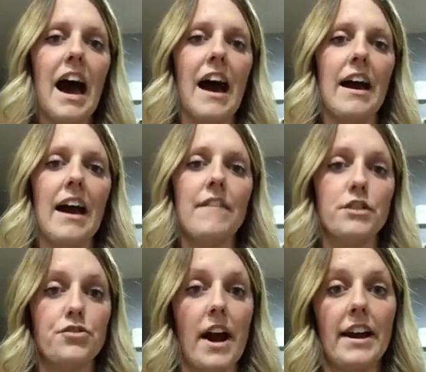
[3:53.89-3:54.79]
I have
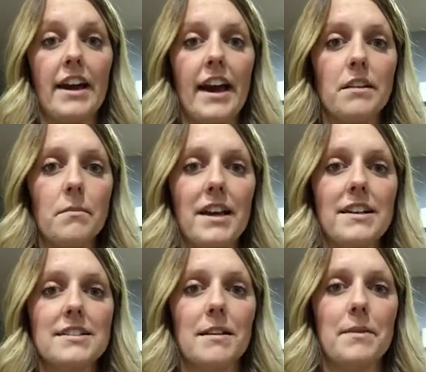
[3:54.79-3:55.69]
to track again
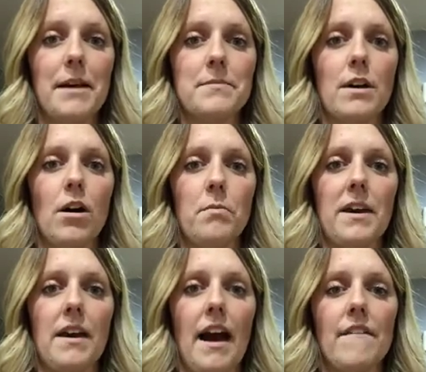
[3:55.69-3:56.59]
because sometimes I'll
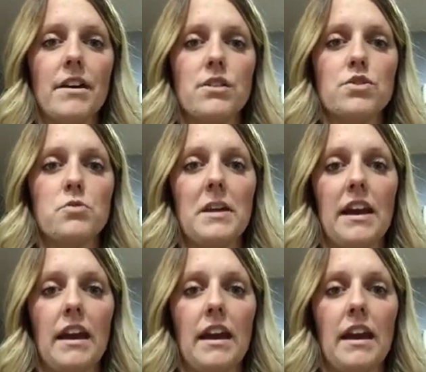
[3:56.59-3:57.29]
be having too